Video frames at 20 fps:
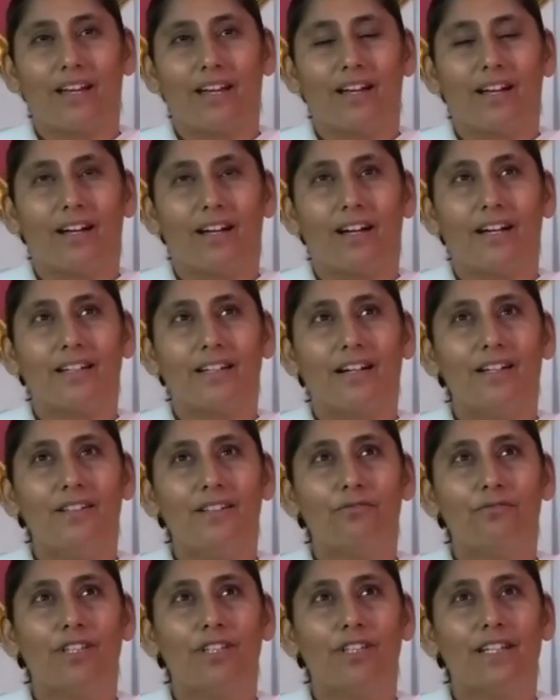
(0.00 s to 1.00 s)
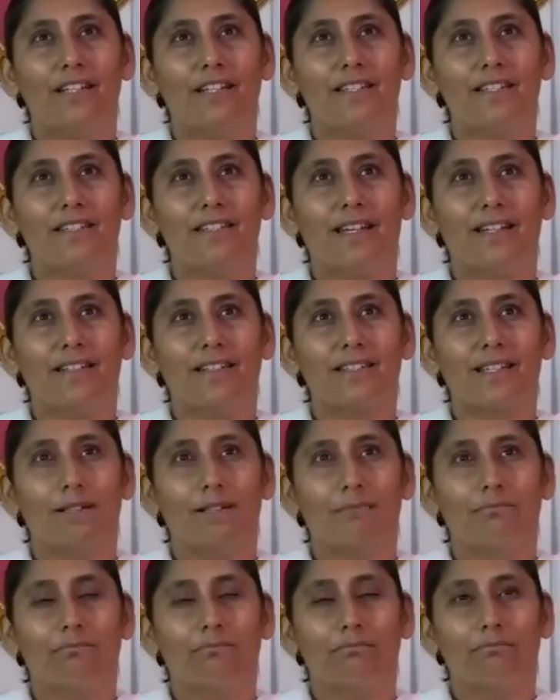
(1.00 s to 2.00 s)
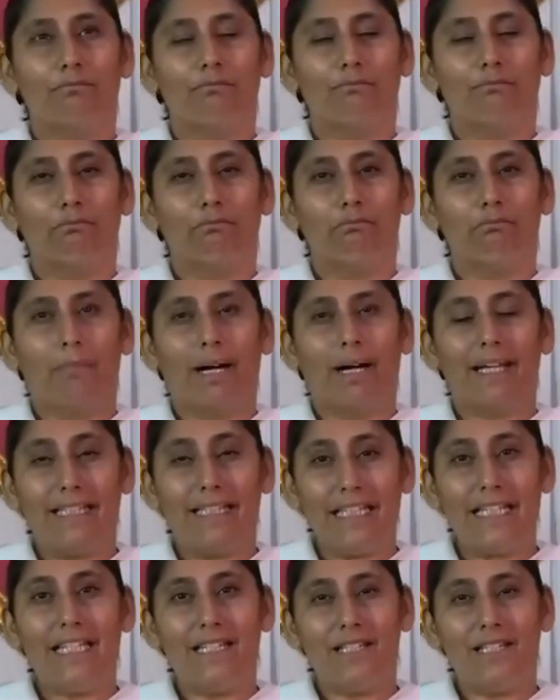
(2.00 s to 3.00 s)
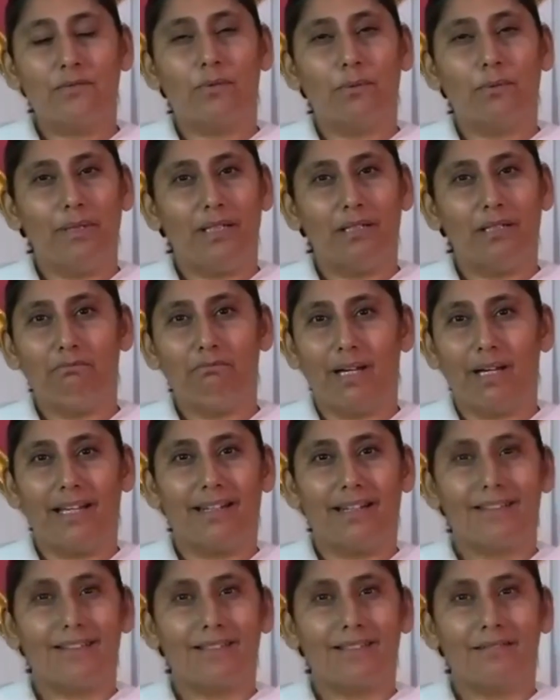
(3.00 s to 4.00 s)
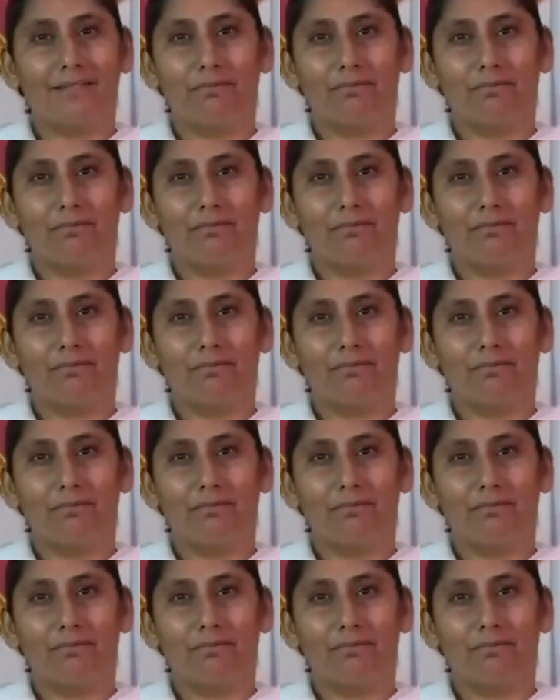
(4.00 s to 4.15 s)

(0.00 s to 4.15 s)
I kind of realized that my needs were being met